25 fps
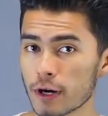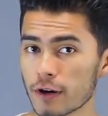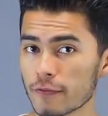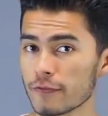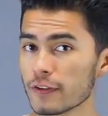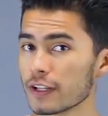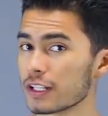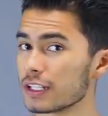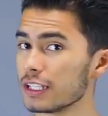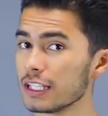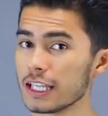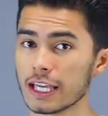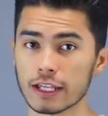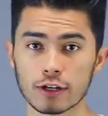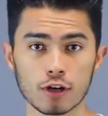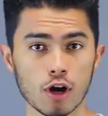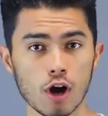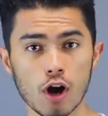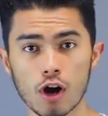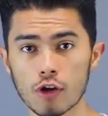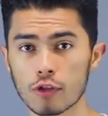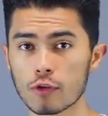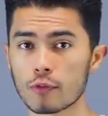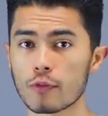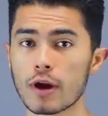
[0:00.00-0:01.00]
perfectly in
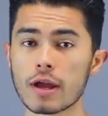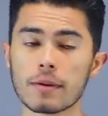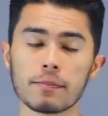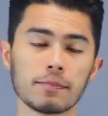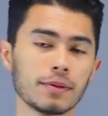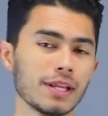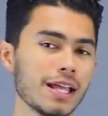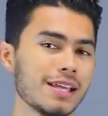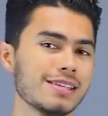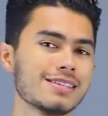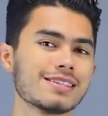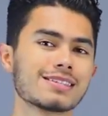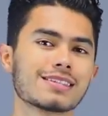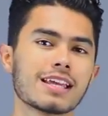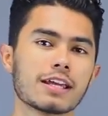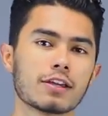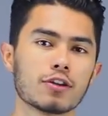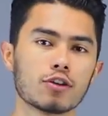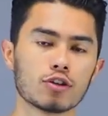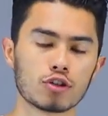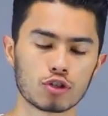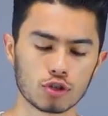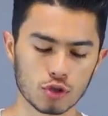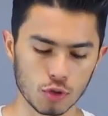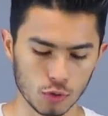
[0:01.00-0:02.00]
all the right places,
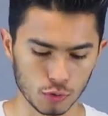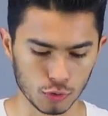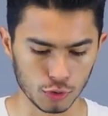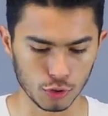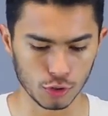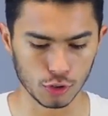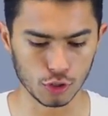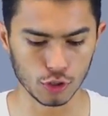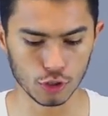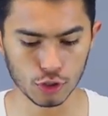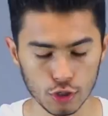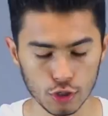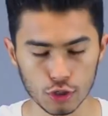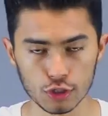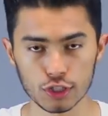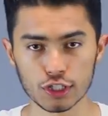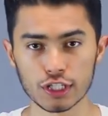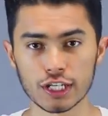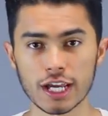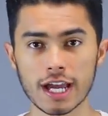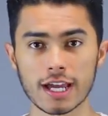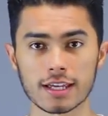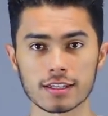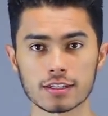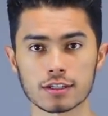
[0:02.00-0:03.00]
like your shoulder, your
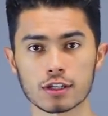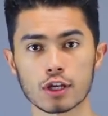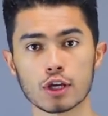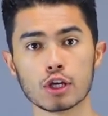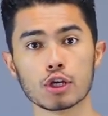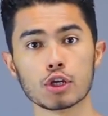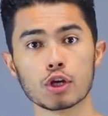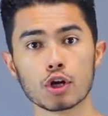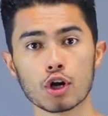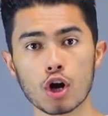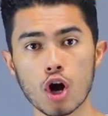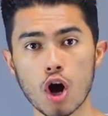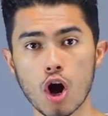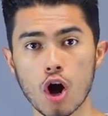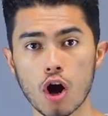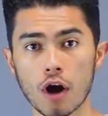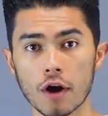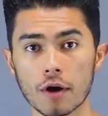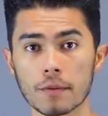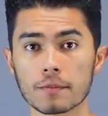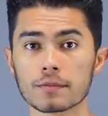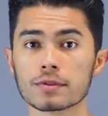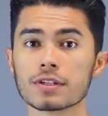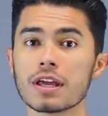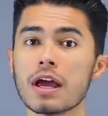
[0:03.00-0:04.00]
chest, your
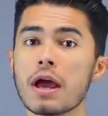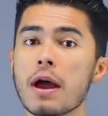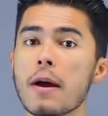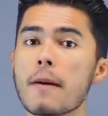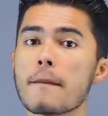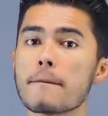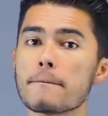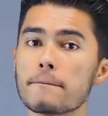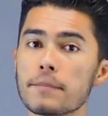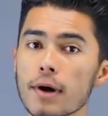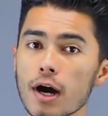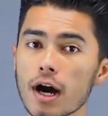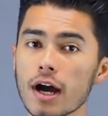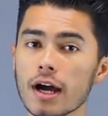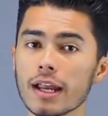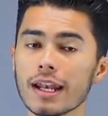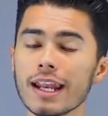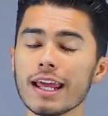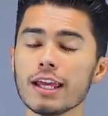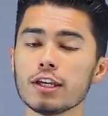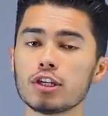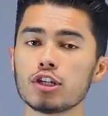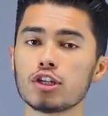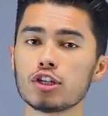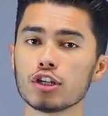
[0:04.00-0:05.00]
arms.
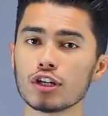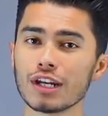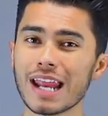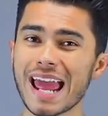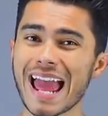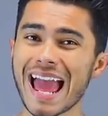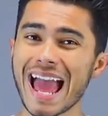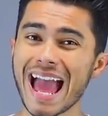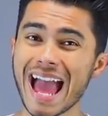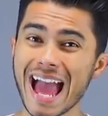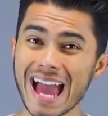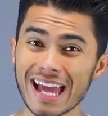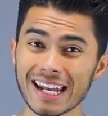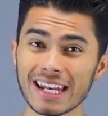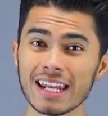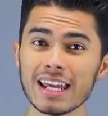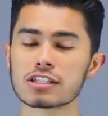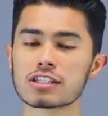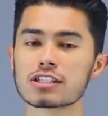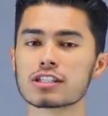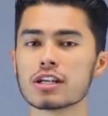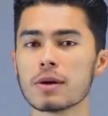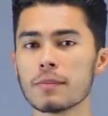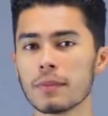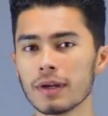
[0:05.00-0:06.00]
But it should add
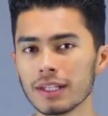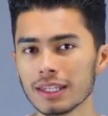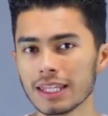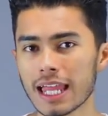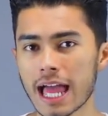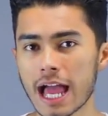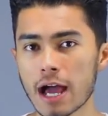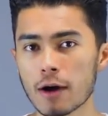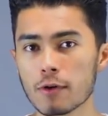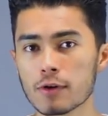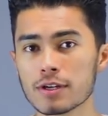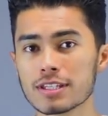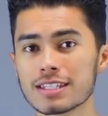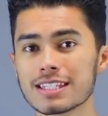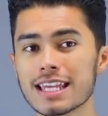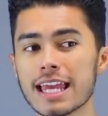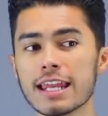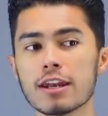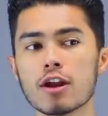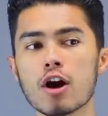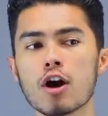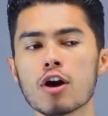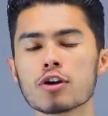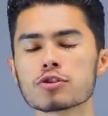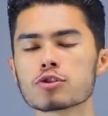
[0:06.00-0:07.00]
some allowance
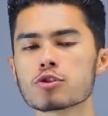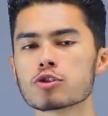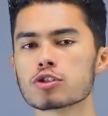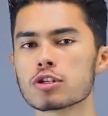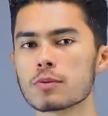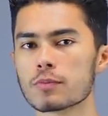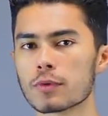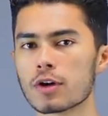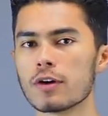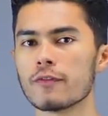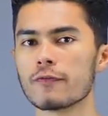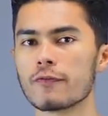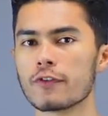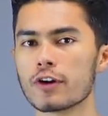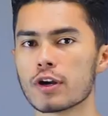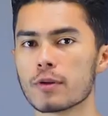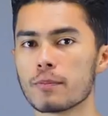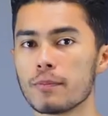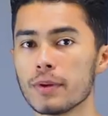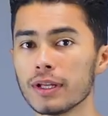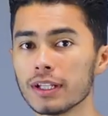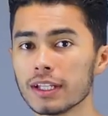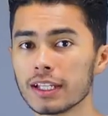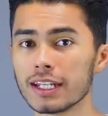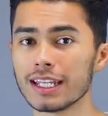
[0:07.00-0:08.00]
and also some
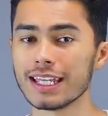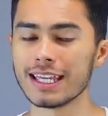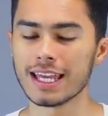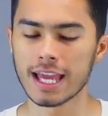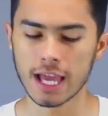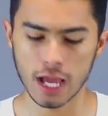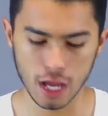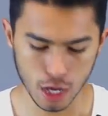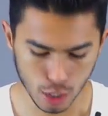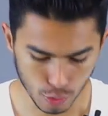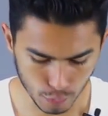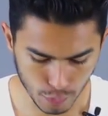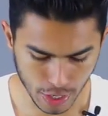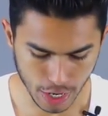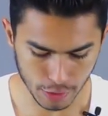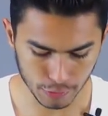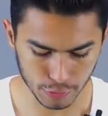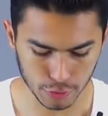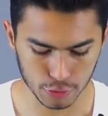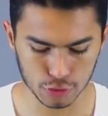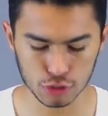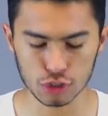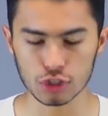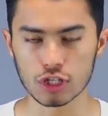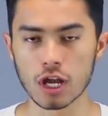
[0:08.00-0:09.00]
comfortability
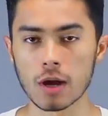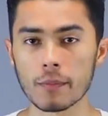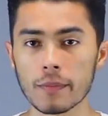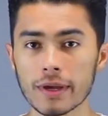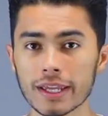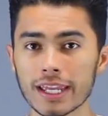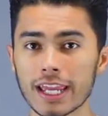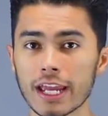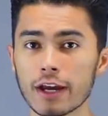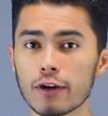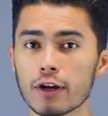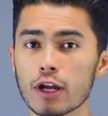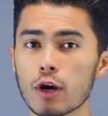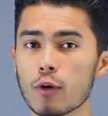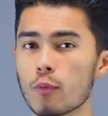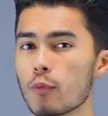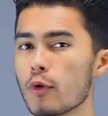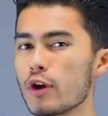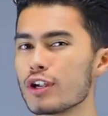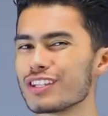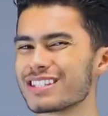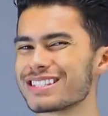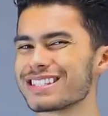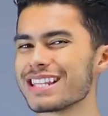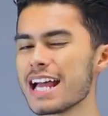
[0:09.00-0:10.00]
around the stomach area
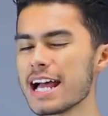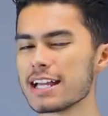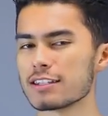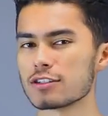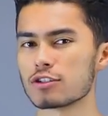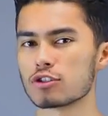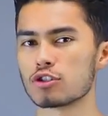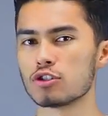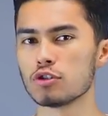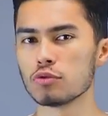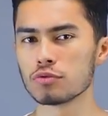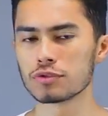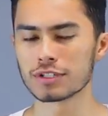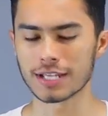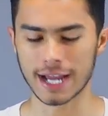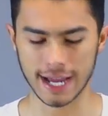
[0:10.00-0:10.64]
where it's not too